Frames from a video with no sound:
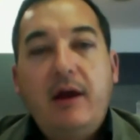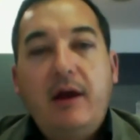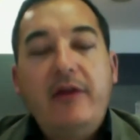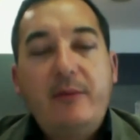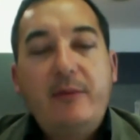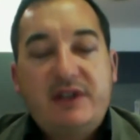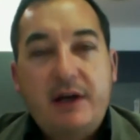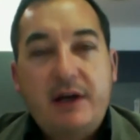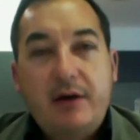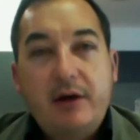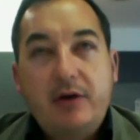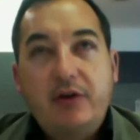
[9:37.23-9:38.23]
The
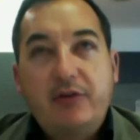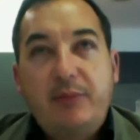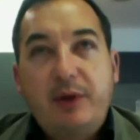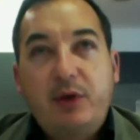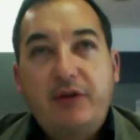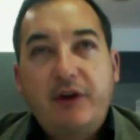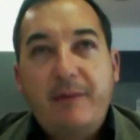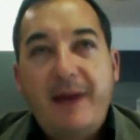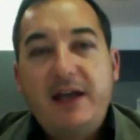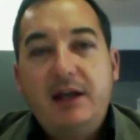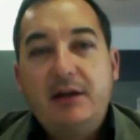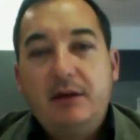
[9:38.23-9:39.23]
materials, but also
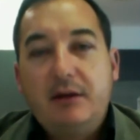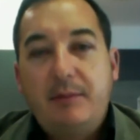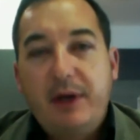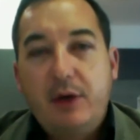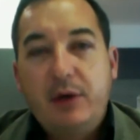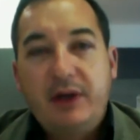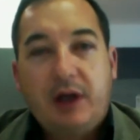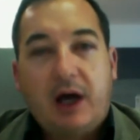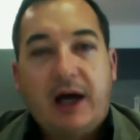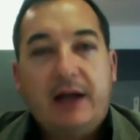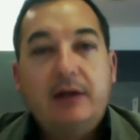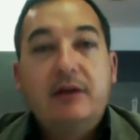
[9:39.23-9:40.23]
making the building
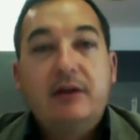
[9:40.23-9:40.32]
light,